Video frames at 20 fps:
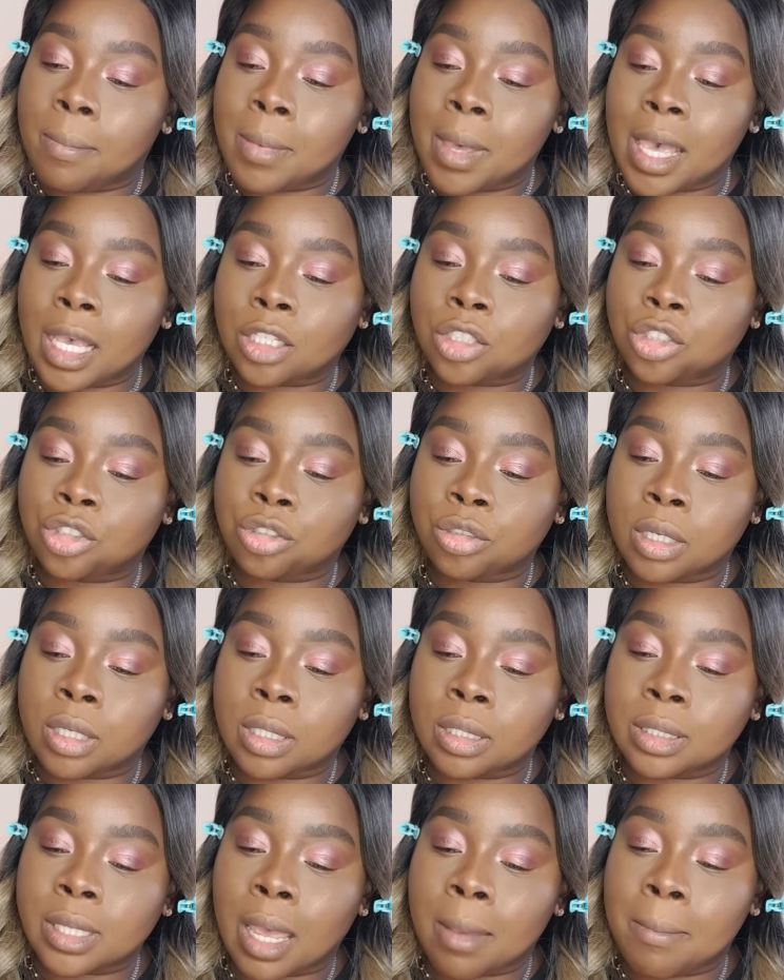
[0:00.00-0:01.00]

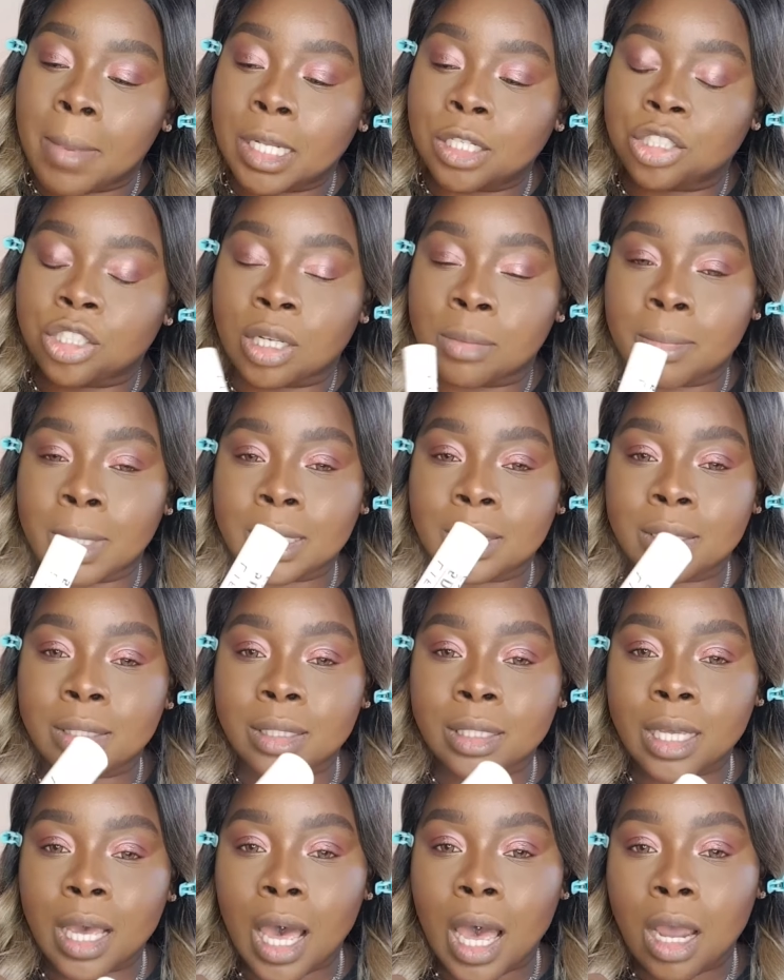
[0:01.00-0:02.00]
extra dimension
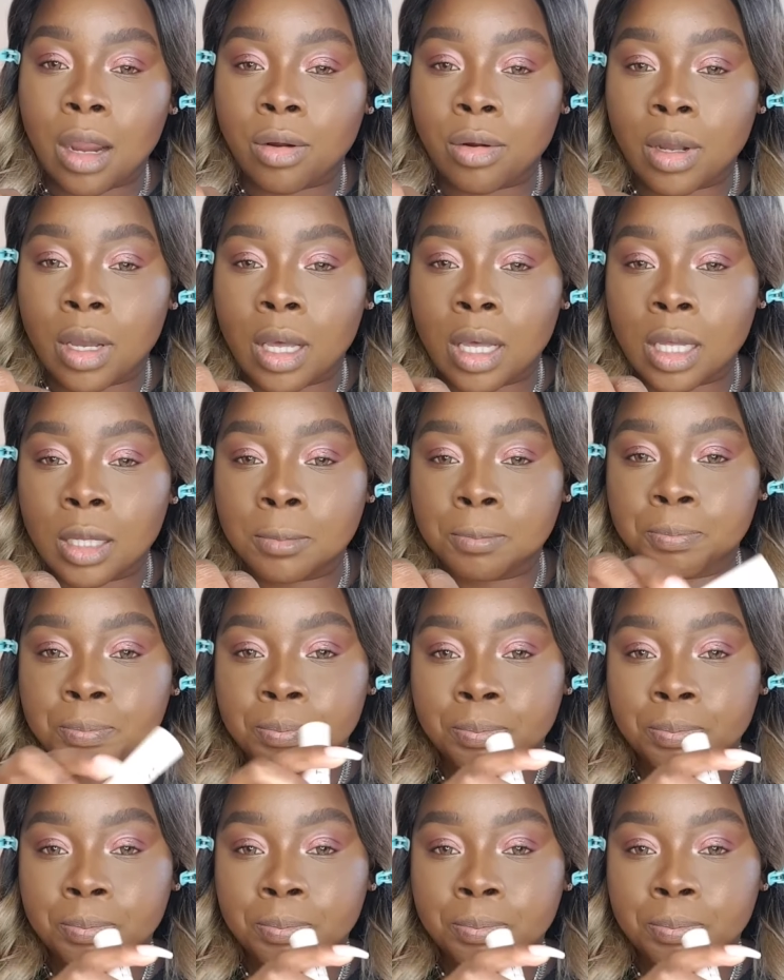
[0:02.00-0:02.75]
mascara.